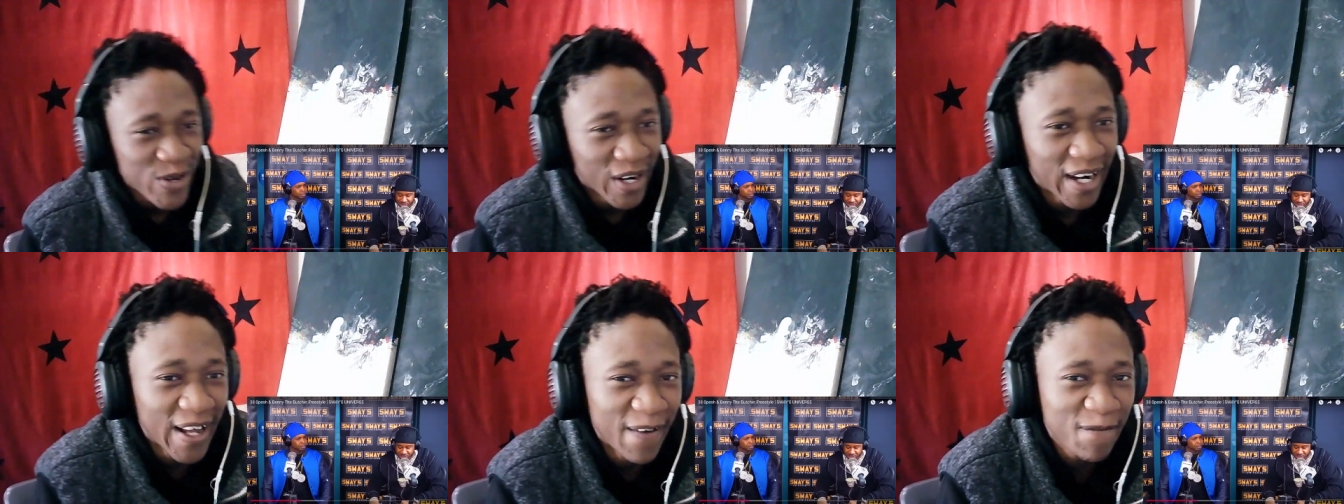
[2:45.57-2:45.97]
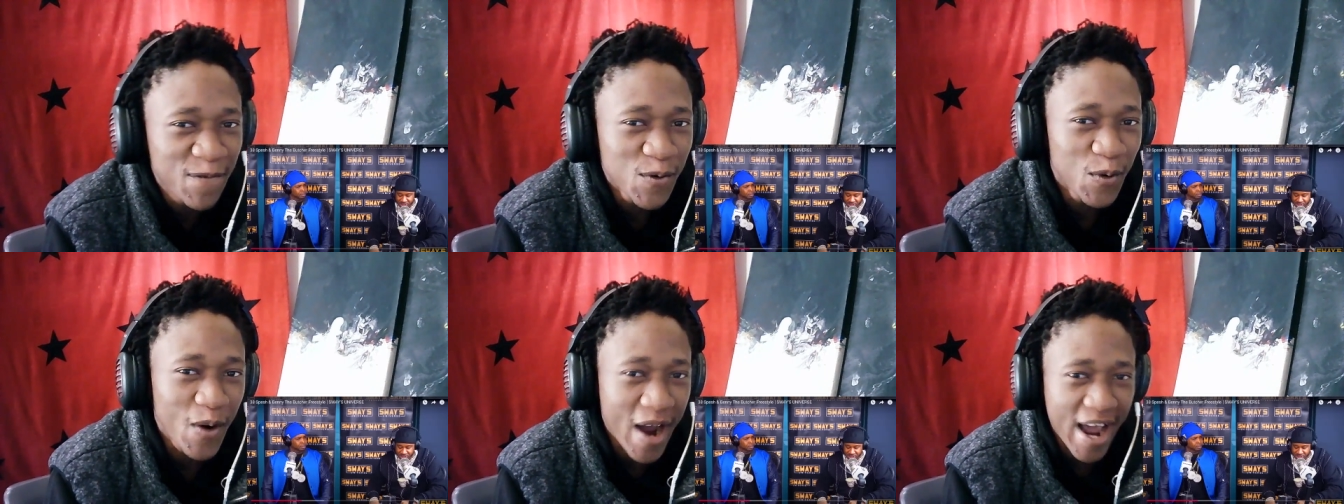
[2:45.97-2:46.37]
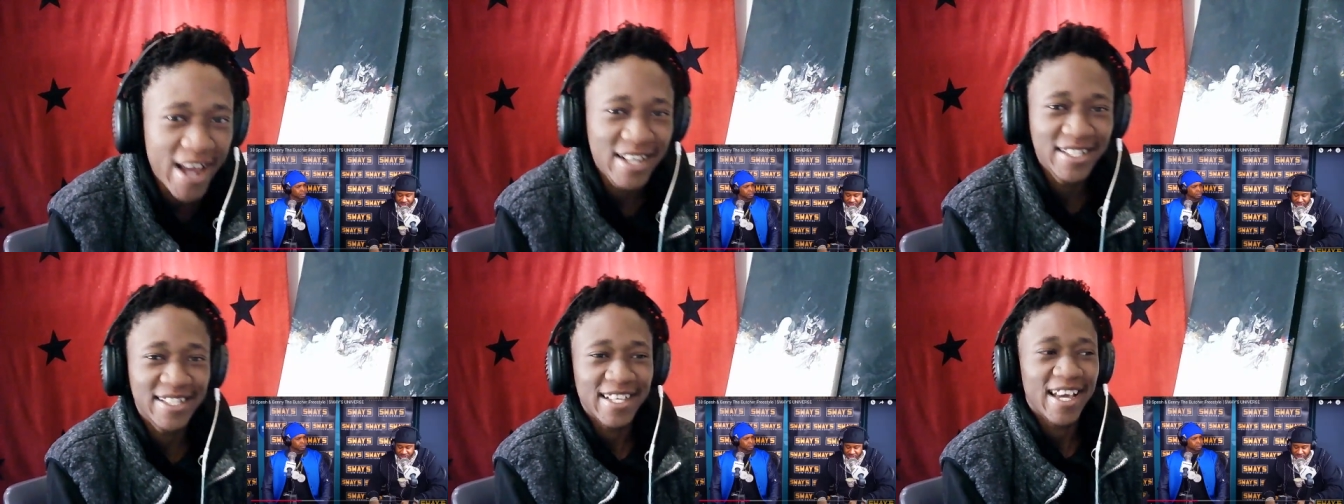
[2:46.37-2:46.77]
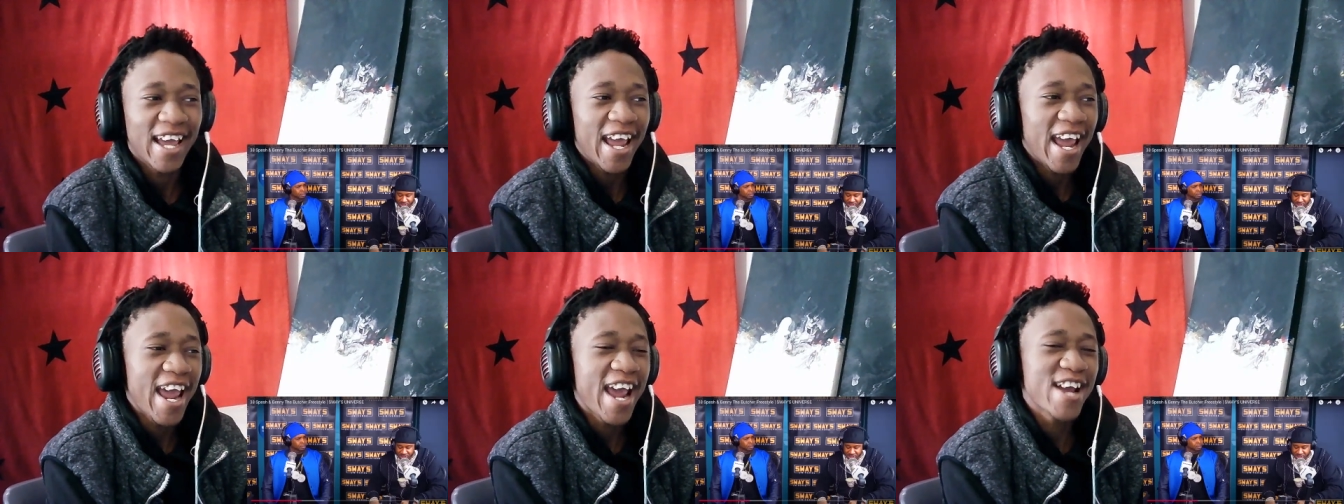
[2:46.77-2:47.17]
lift weights
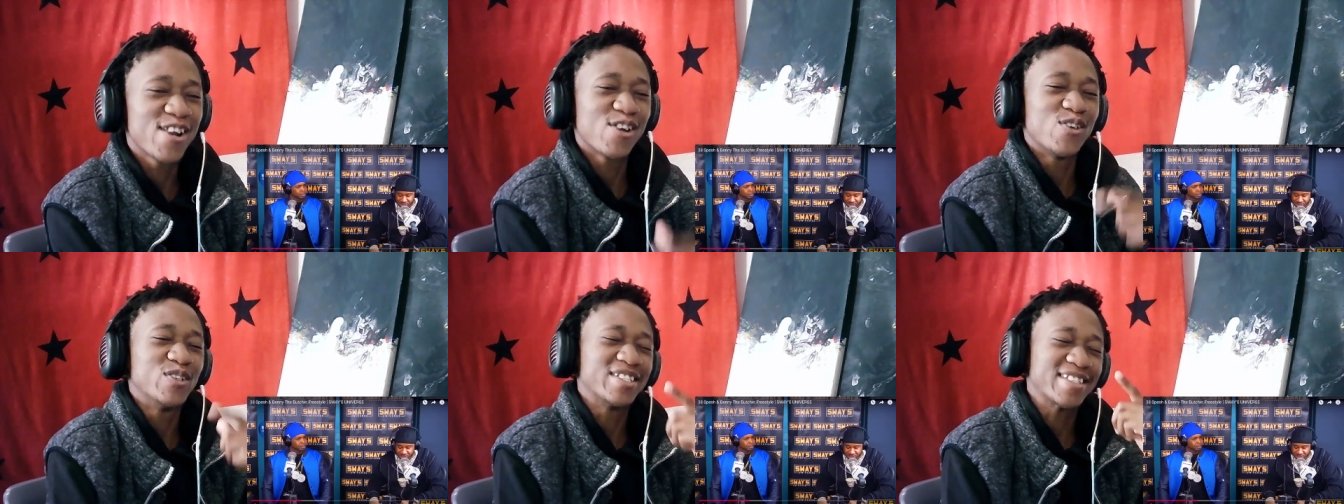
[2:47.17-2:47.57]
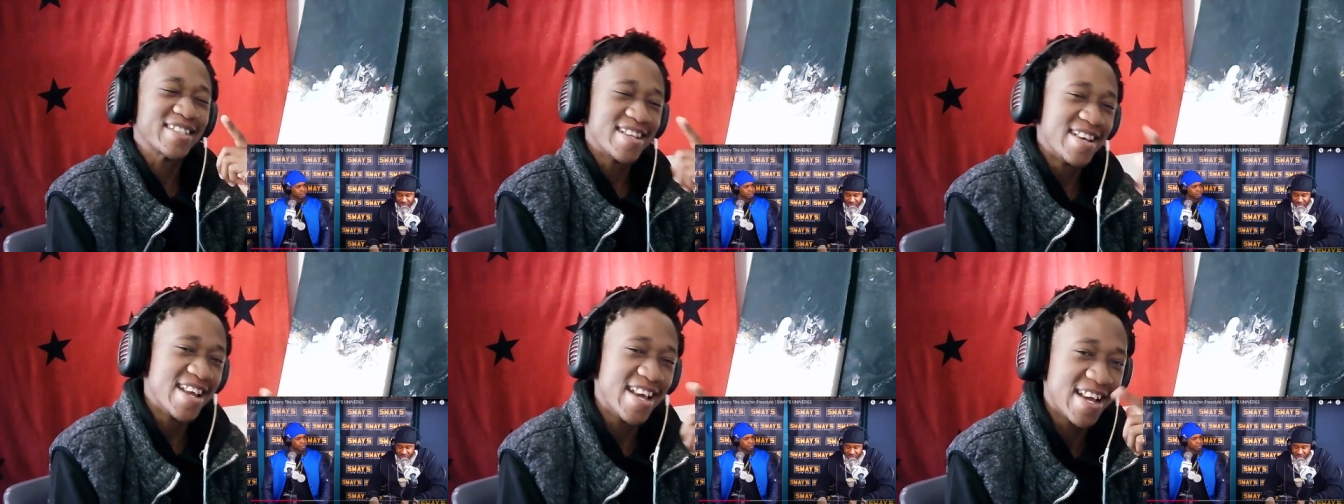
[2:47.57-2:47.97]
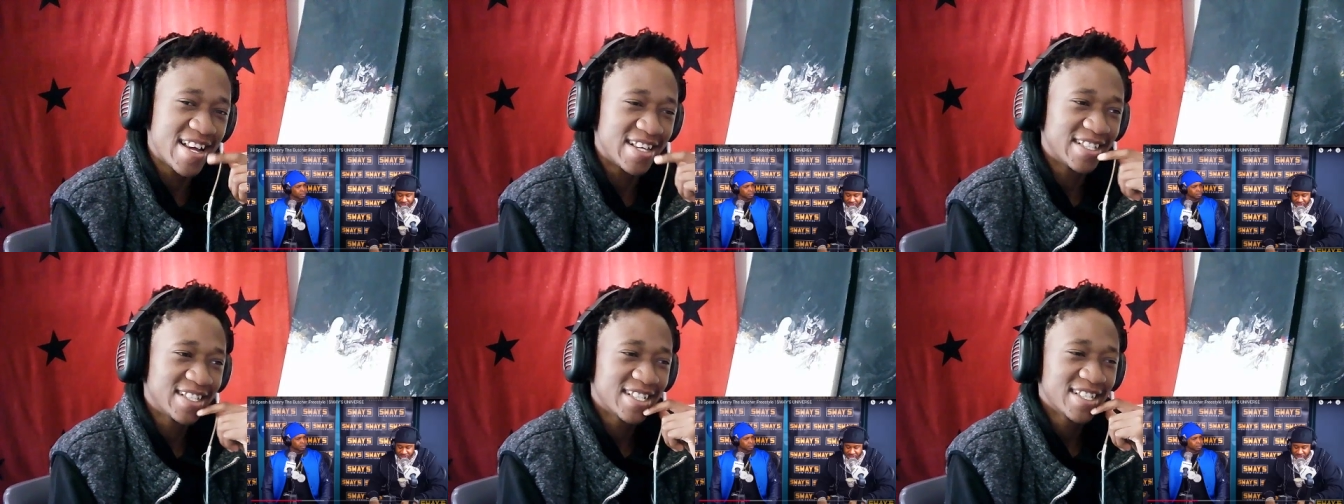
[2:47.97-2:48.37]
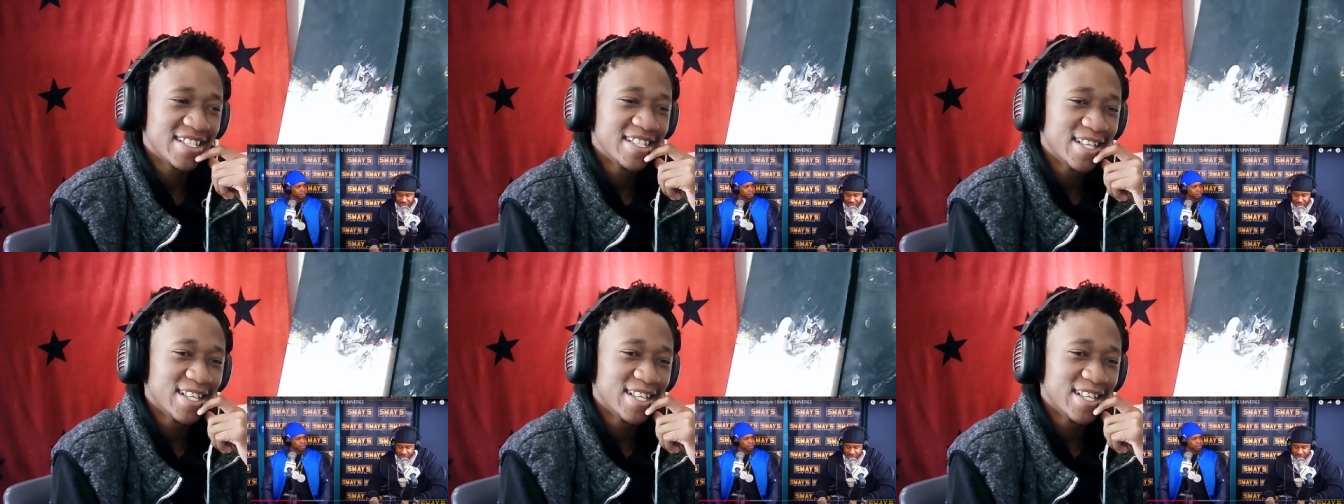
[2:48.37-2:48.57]
and you snitch.